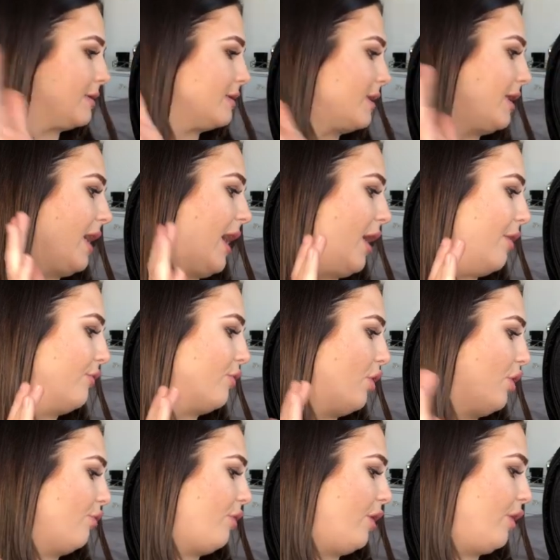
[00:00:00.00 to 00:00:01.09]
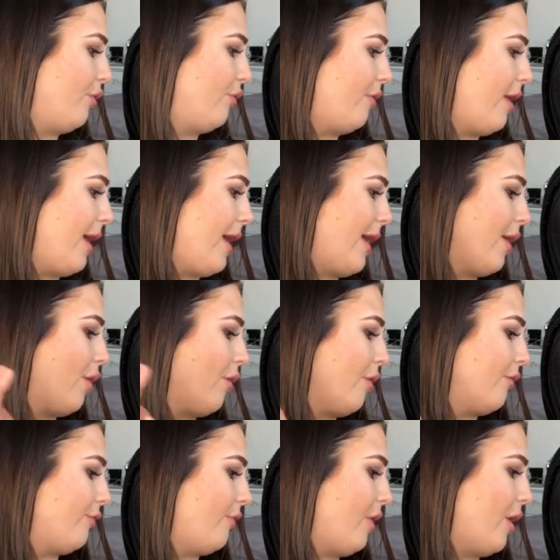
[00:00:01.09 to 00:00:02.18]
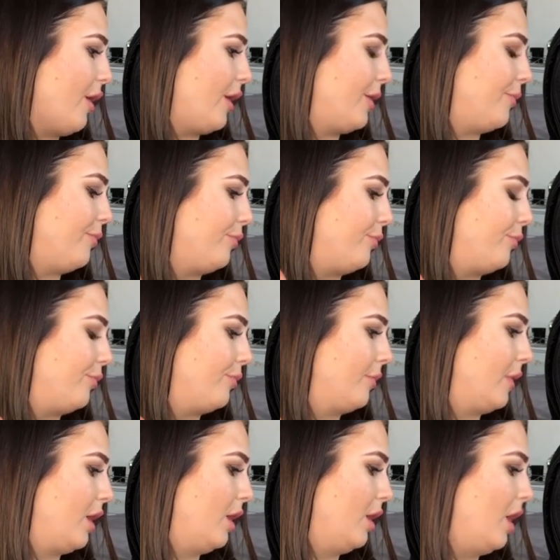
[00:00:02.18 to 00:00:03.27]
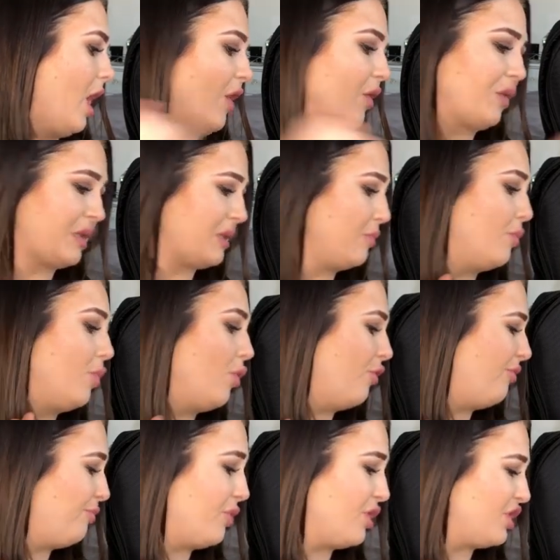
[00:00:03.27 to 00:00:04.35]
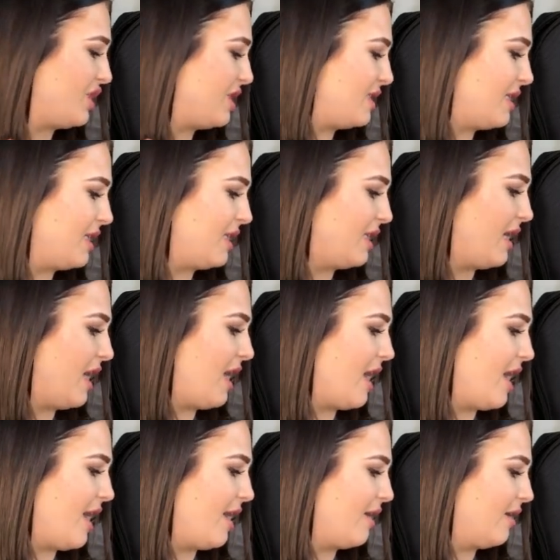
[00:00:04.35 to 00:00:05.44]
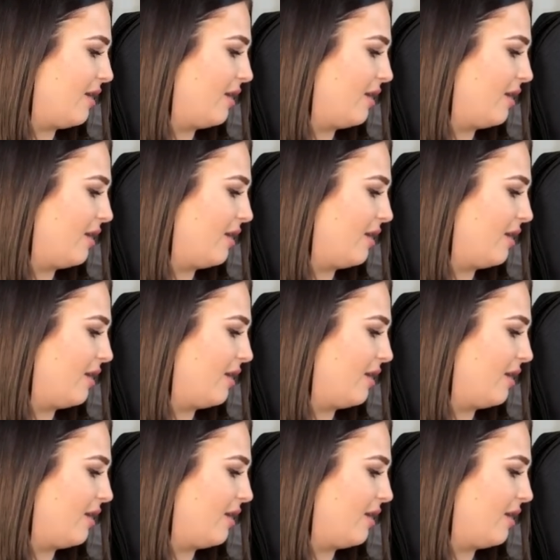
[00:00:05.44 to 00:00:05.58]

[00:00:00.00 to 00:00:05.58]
So yeah, I've got an array of. I've got some Morph brushes in there.